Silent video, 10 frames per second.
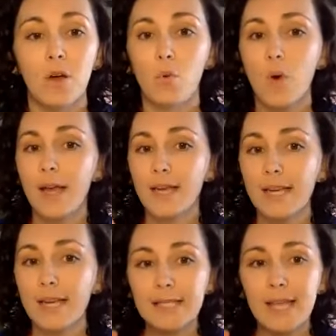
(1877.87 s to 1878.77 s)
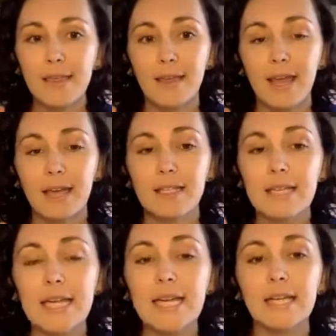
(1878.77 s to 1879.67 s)
What is it that they
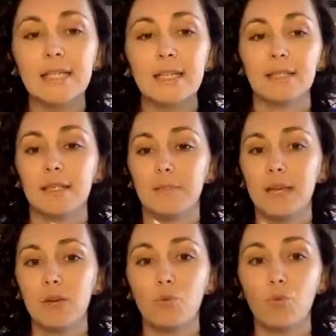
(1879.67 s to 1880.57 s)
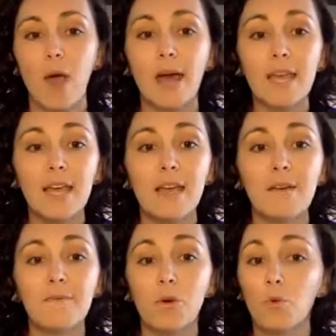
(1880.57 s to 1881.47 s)
need to be ready
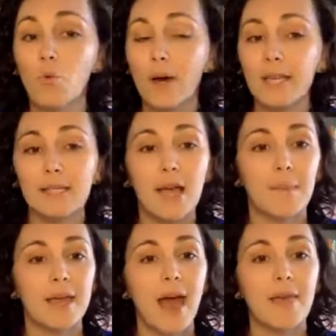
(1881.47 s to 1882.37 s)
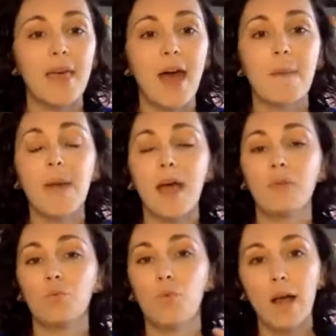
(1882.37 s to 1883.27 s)
for what is coming at them,
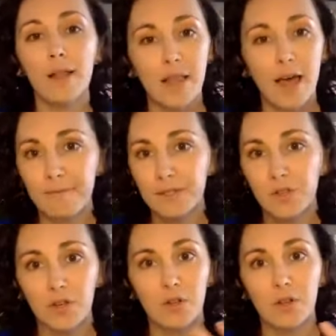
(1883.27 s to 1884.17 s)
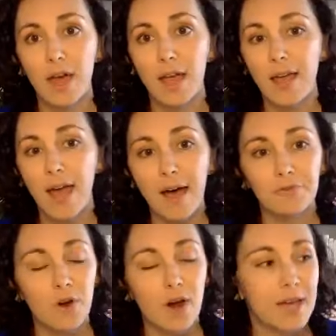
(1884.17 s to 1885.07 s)
and what life is going to look like
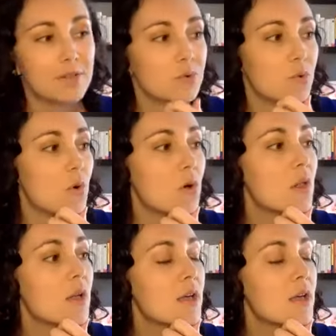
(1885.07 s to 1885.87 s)
after high school?